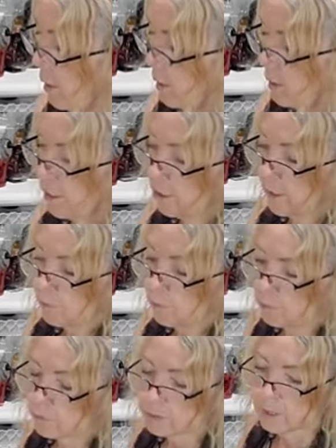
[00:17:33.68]
you know, I
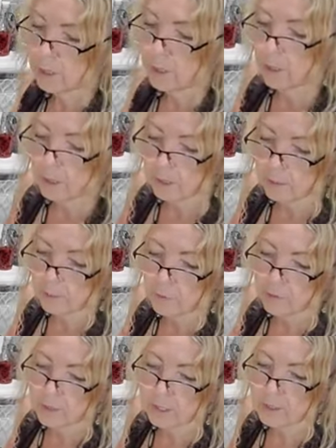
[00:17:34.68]
won't,
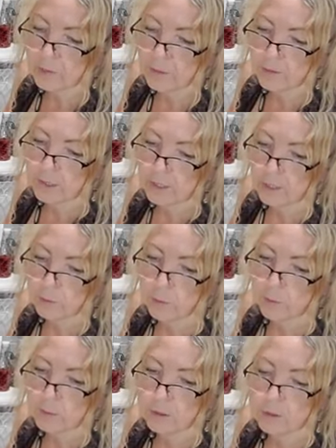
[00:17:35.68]
over the next 5 days, I
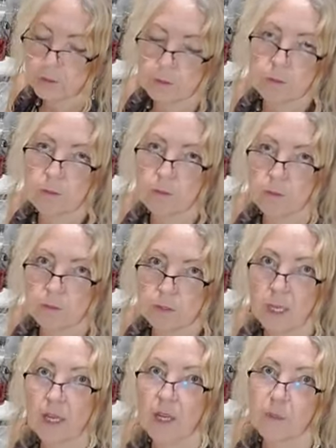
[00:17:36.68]
won't
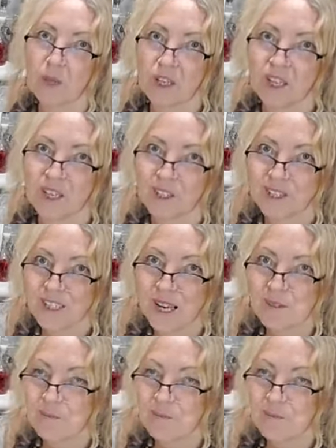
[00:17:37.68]
take up a lot of your time